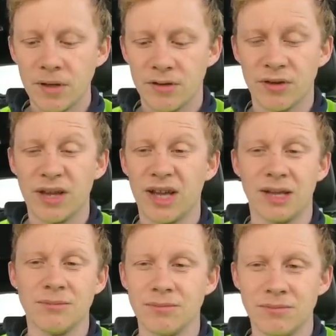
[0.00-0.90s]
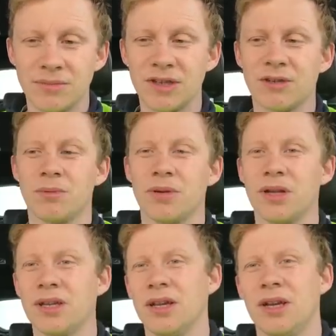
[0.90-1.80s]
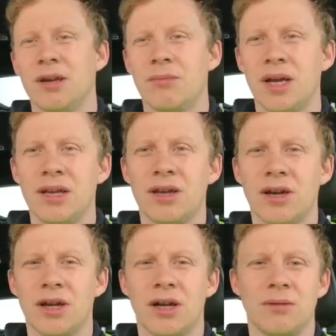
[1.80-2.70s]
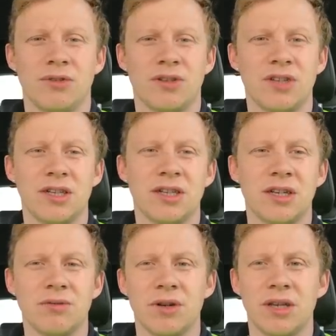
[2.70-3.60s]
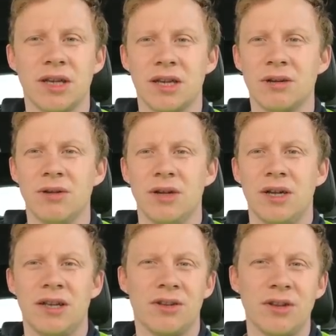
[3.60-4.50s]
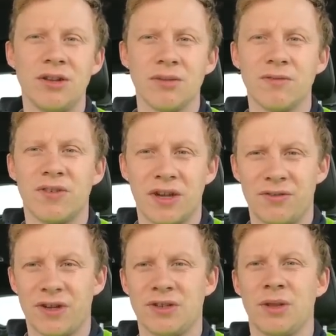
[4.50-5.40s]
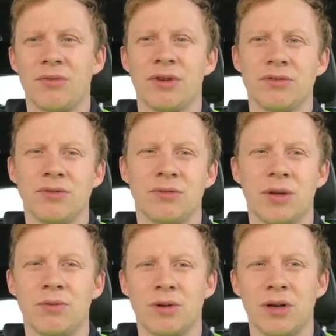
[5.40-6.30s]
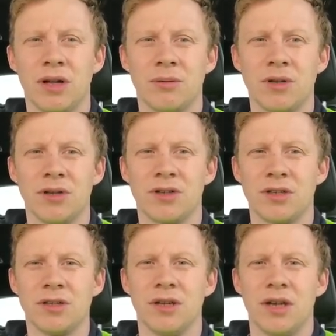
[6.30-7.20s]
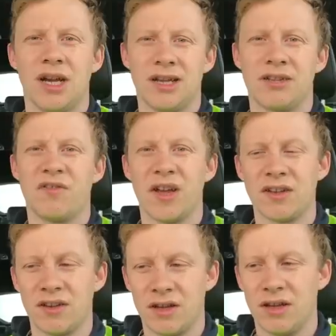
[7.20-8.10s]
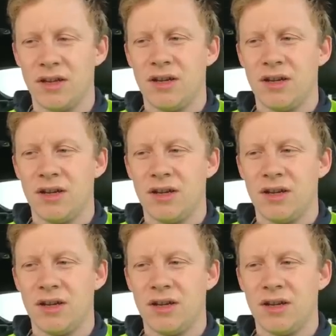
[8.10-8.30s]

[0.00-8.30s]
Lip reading: So yeah, I'm disappointed. My car, I'm just sitting in it right now, it's only done 5,321 kilometers, and as Fezzer